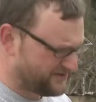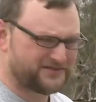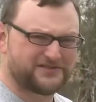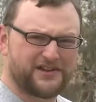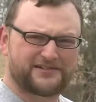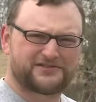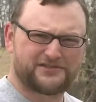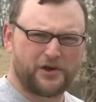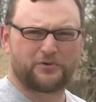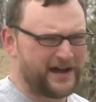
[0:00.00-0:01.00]
just does
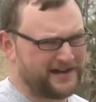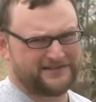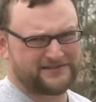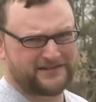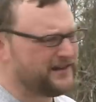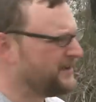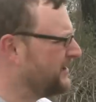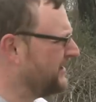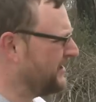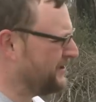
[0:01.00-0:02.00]
so nice.
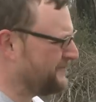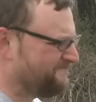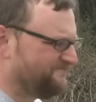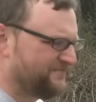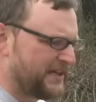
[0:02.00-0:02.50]
Um,